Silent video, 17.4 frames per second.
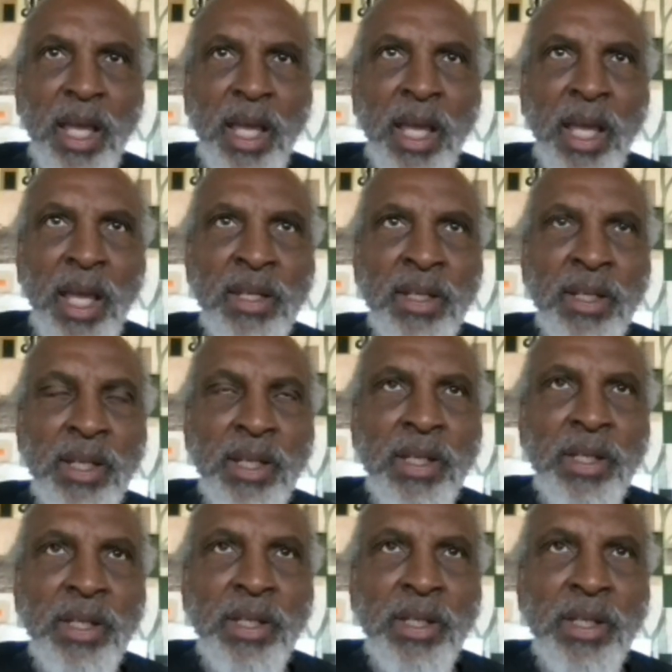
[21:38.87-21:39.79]
And
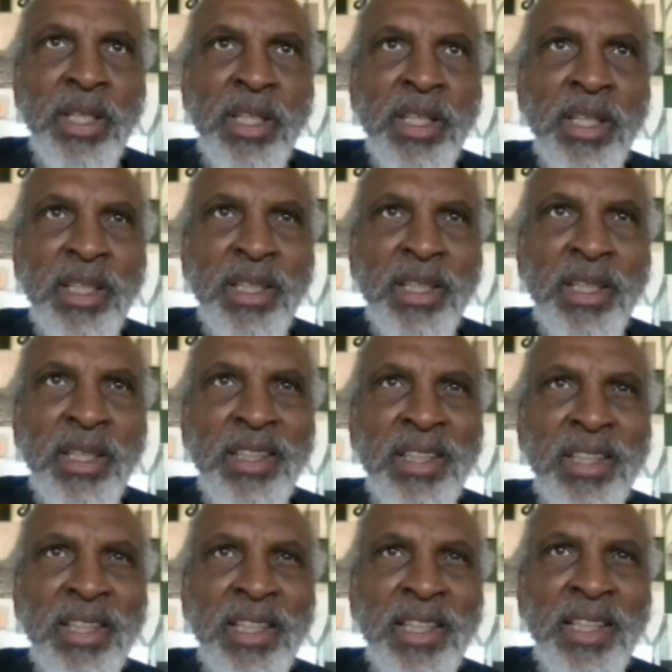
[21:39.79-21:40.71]
the,
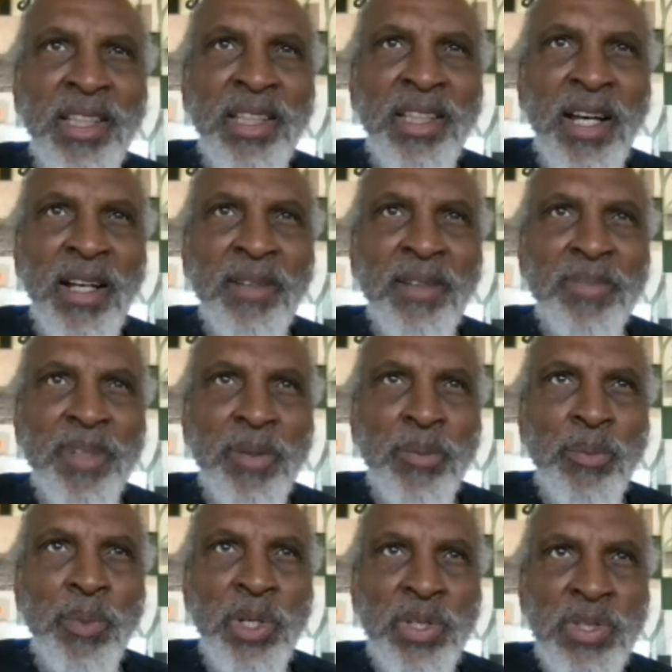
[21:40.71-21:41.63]
the, uh,
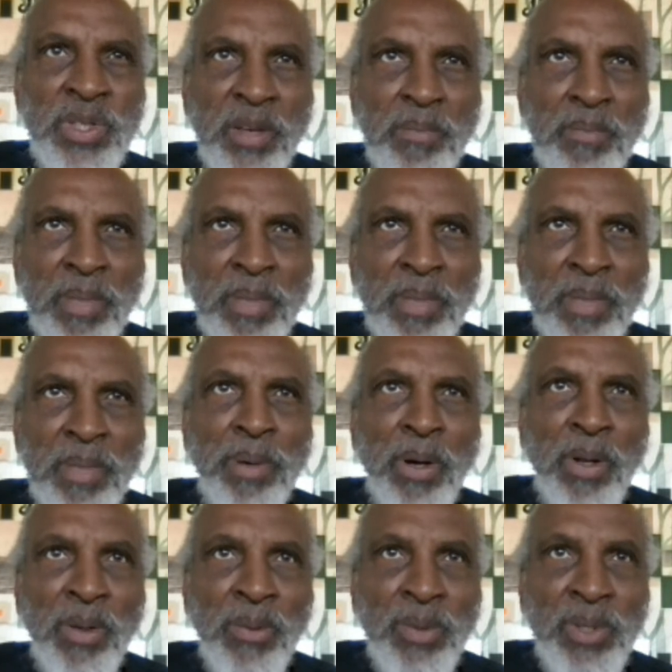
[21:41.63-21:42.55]
resentment and
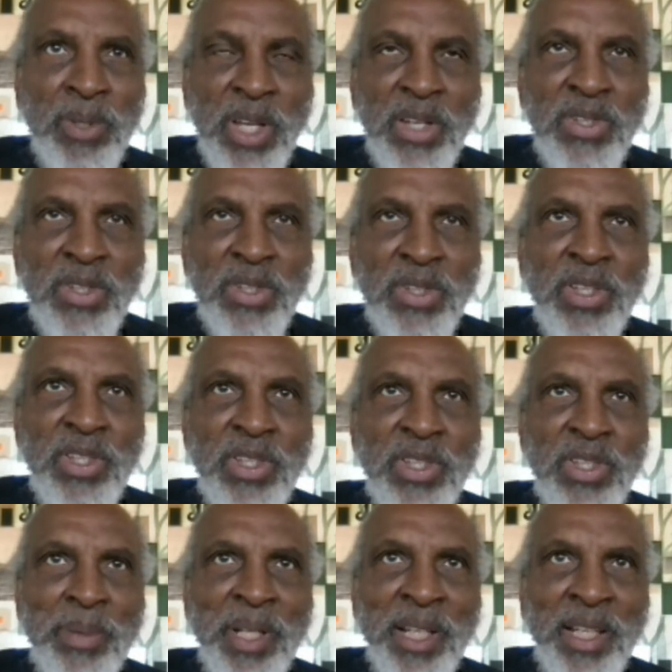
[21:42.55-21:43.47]
polarization that's
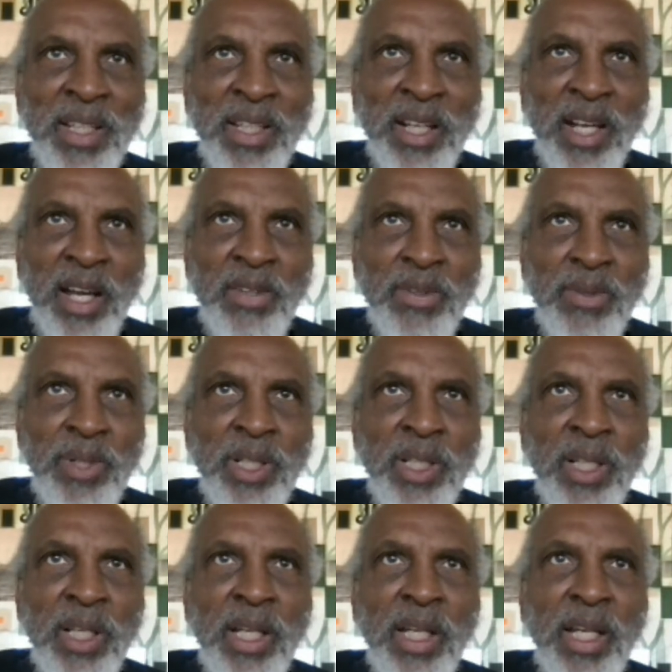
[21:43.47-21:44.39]
happening in the
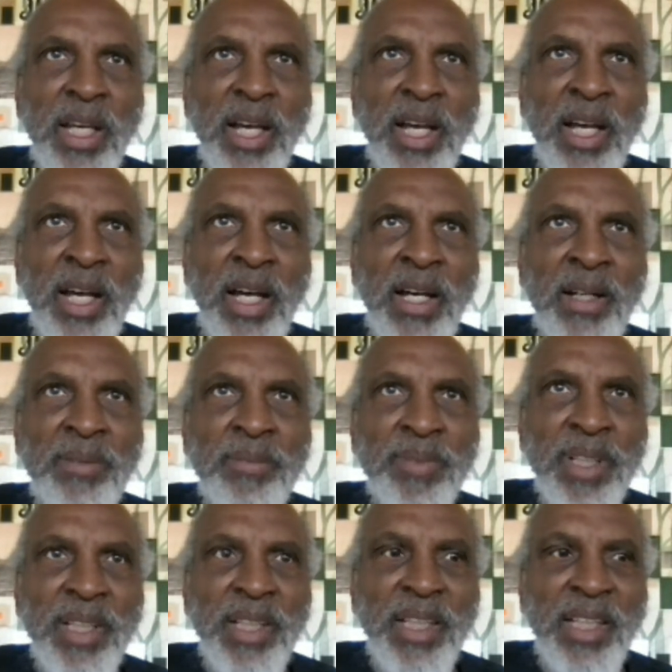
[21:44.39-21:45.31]
country uh,
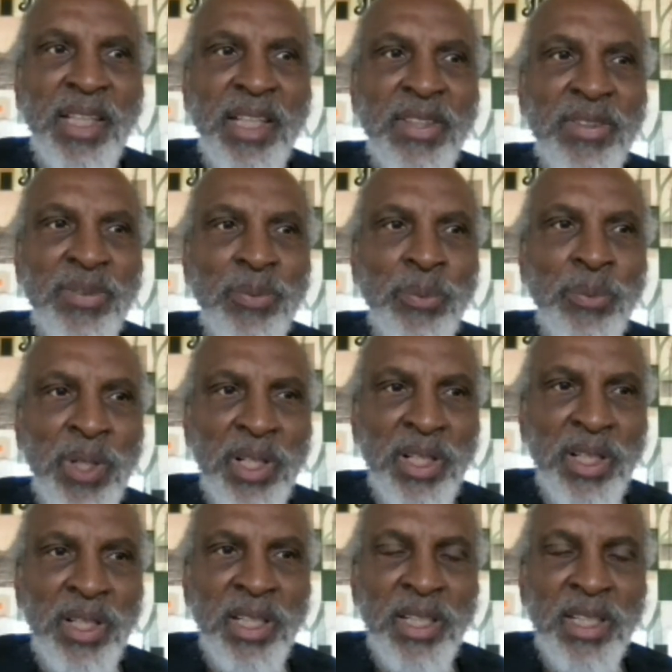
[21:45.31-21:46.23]
is
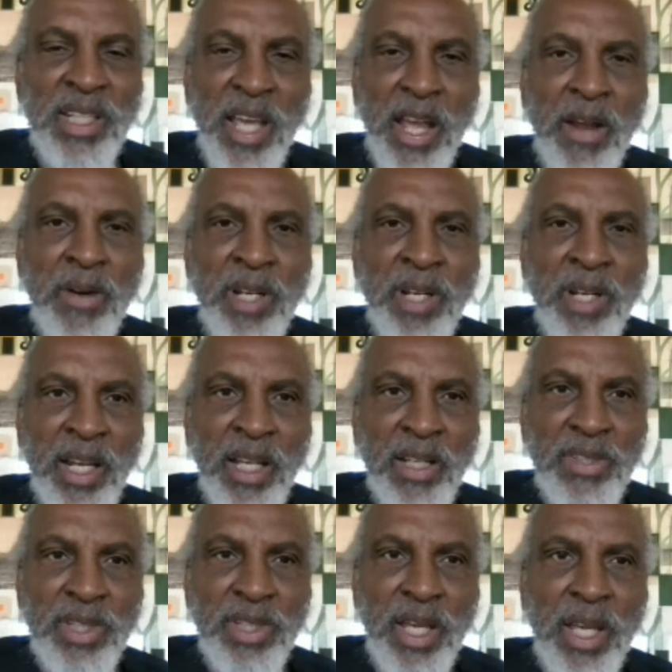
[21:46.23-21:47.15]
really tearing
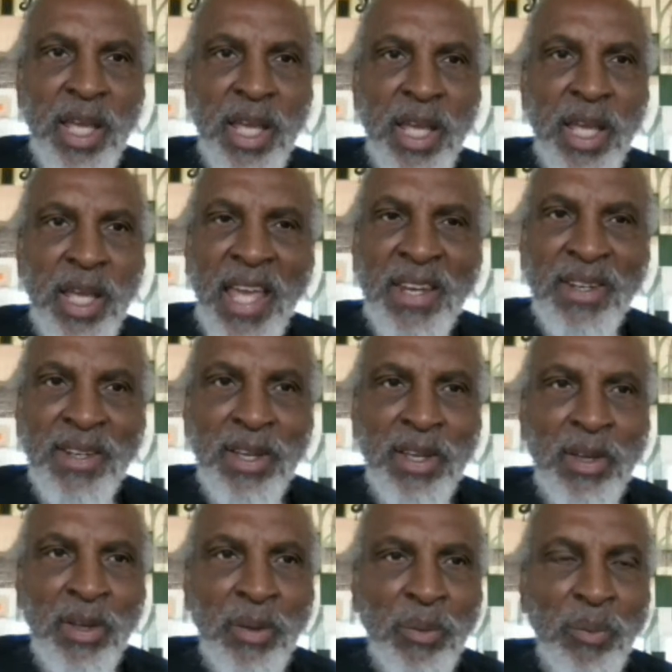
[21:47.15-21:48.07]
us.
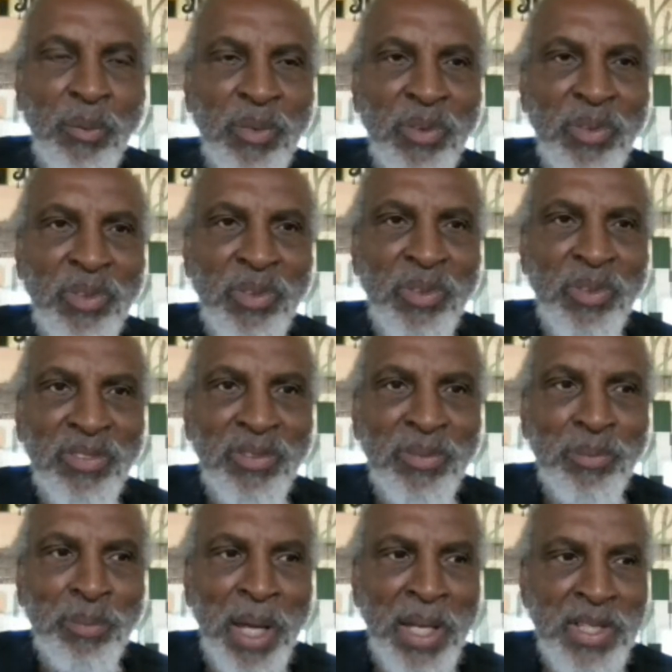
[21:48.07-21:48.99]
And the,
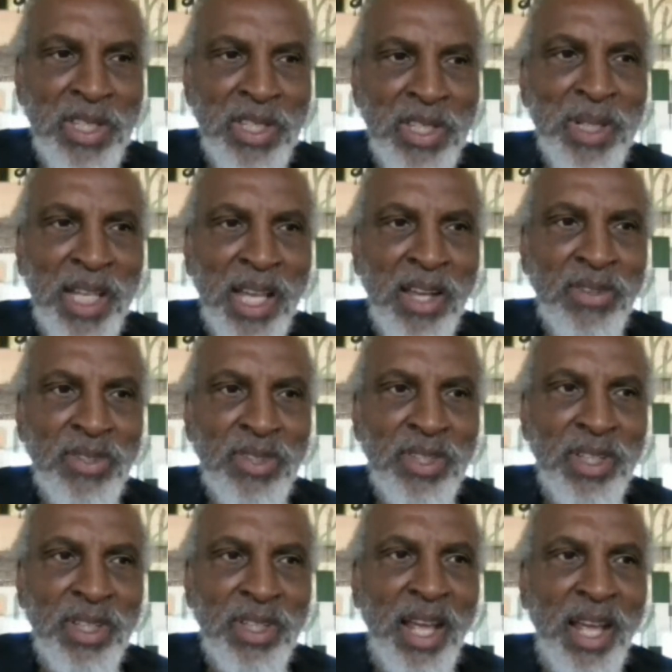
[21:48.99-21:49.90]
by some
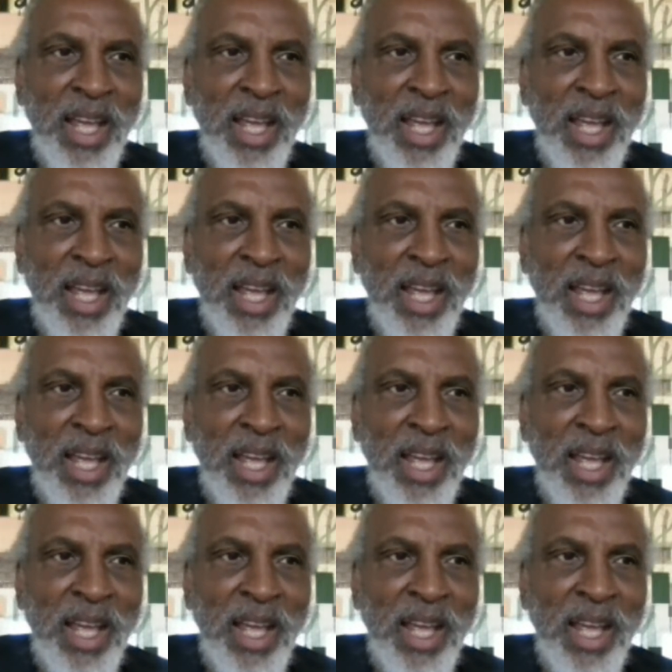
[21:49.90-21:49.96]
accounts,